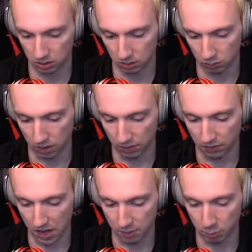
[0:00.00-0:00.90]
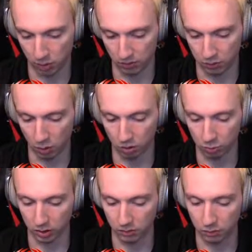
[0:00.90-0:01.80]
We're at 5.4, so
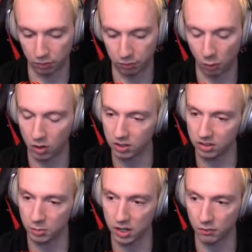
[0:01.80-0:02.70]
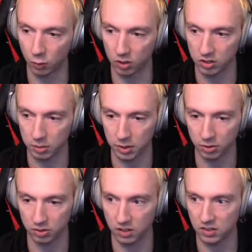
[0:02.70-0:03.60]
we're looking for 4 DME. At 4 DME, we're
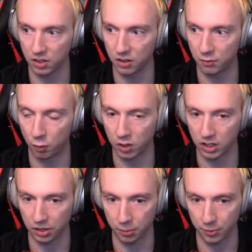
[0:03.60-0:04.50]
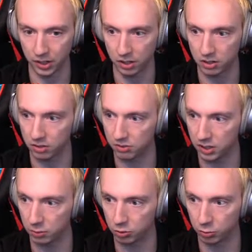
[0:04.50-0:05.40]
safe down to 4,300
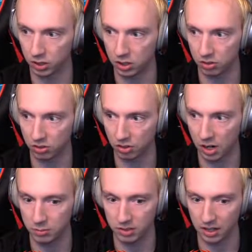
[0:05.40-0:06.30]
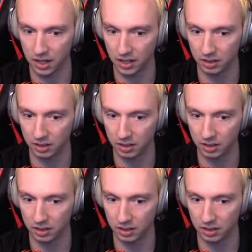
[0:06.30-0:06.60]
feet, which we're going to use as our MDA.